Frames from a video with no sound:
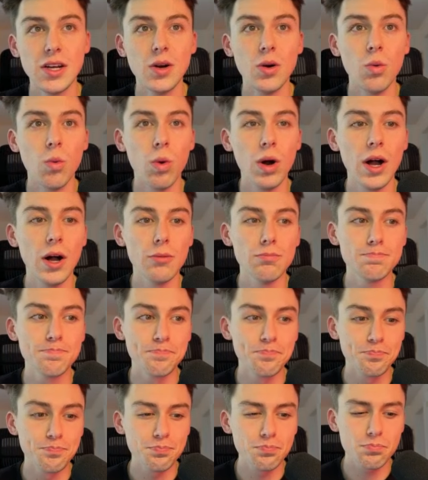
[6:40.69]
Well,
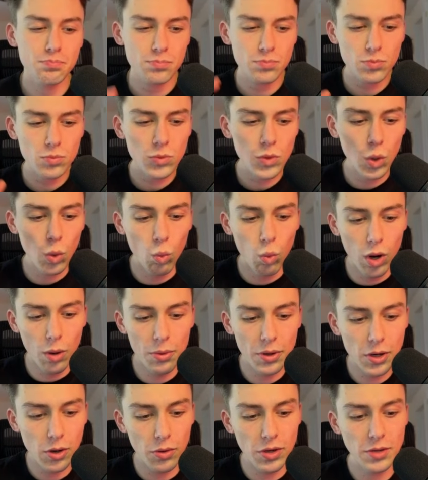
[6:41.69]
what we're
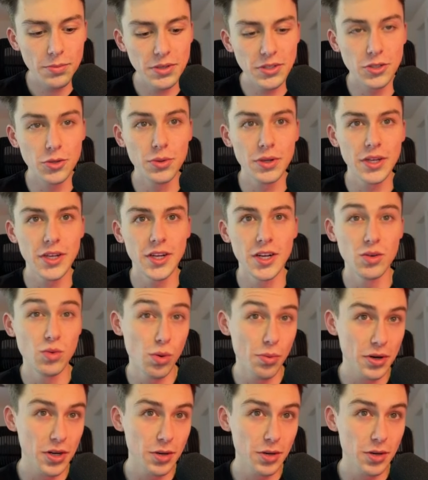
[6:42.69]
going to be doing here, what we're going to